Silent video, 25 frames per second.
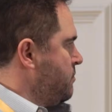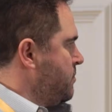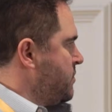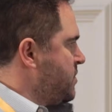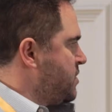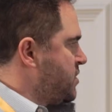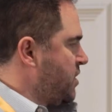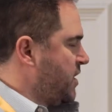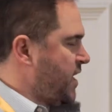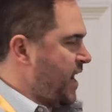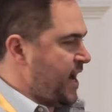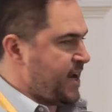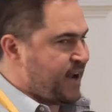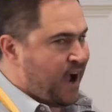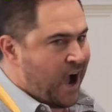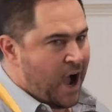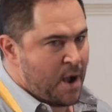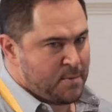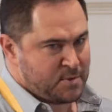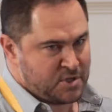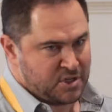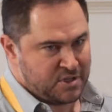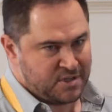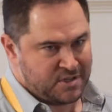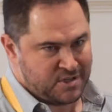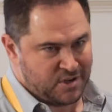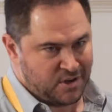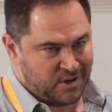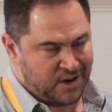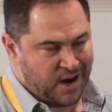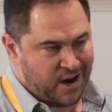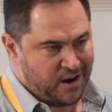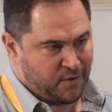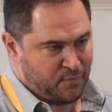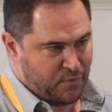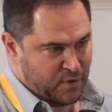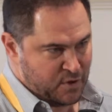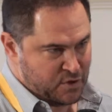certain kind of options, certain
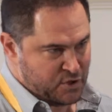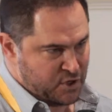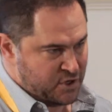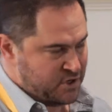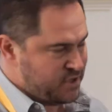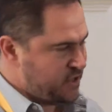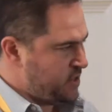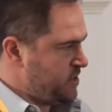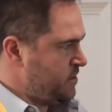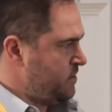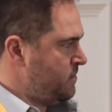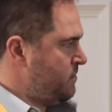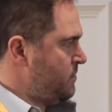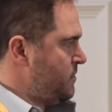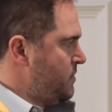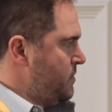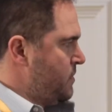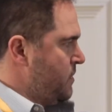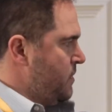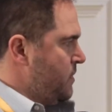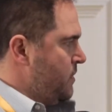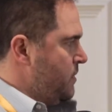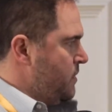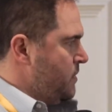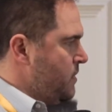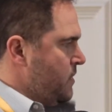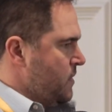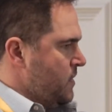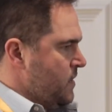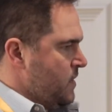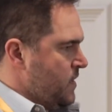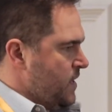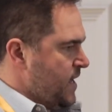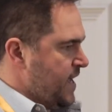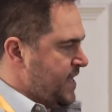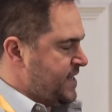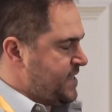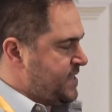kind of futures.
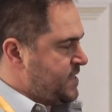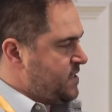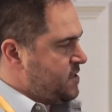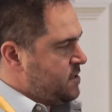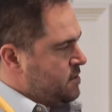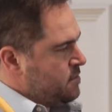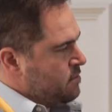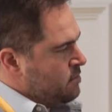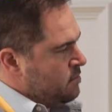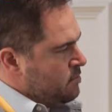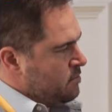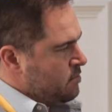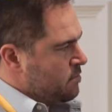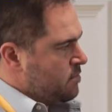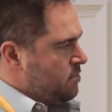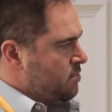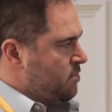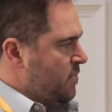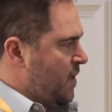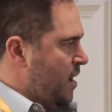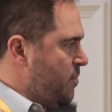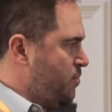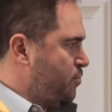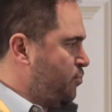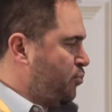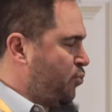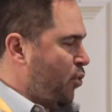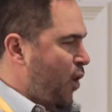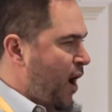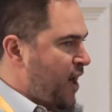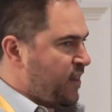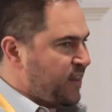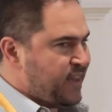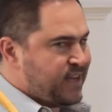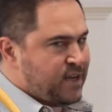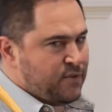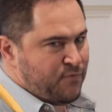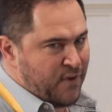It's a
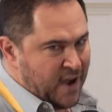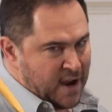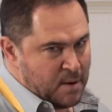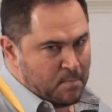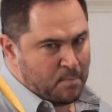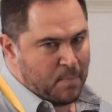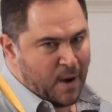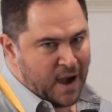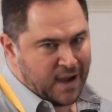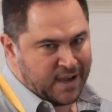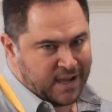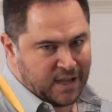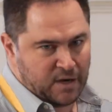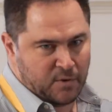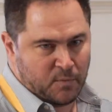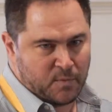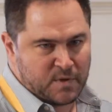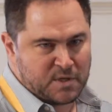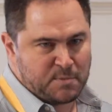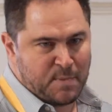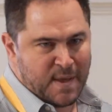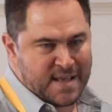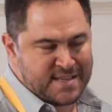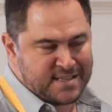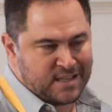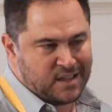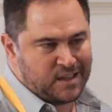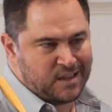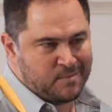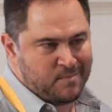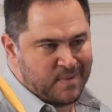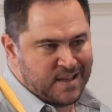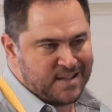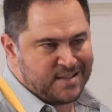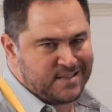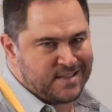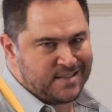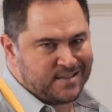broadly defined bucket, which basically
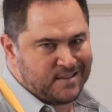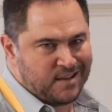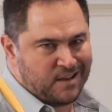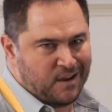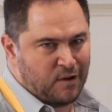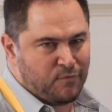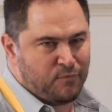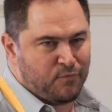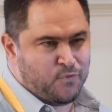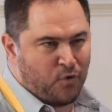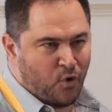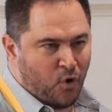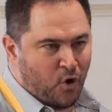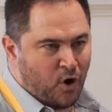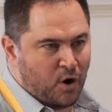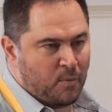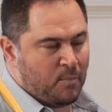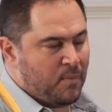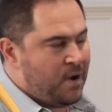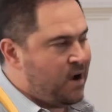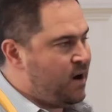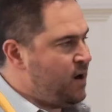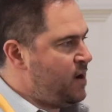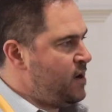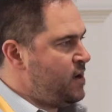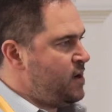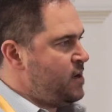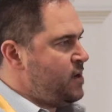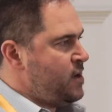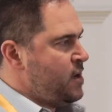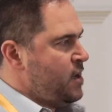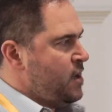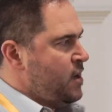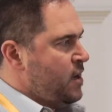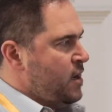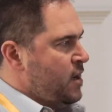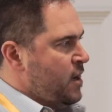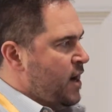means a form
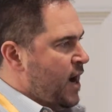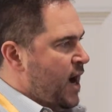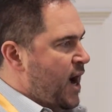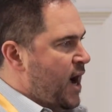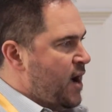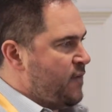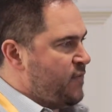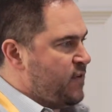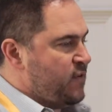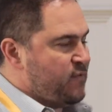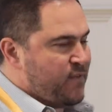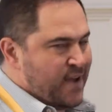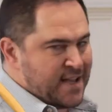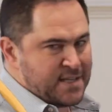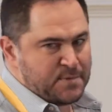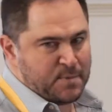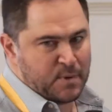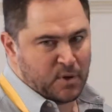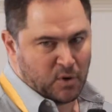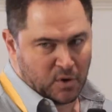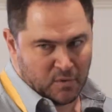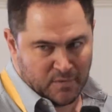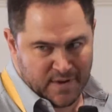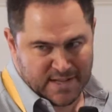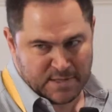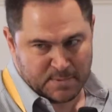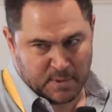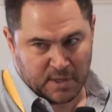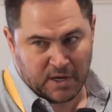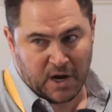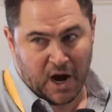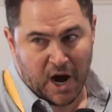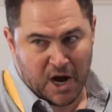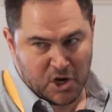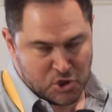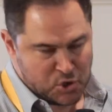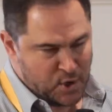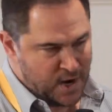of investment or investment
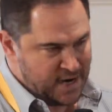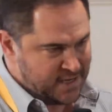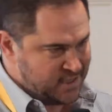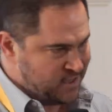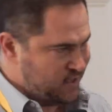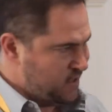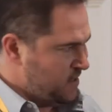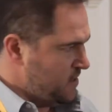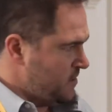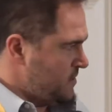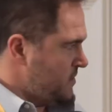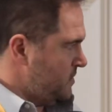contract.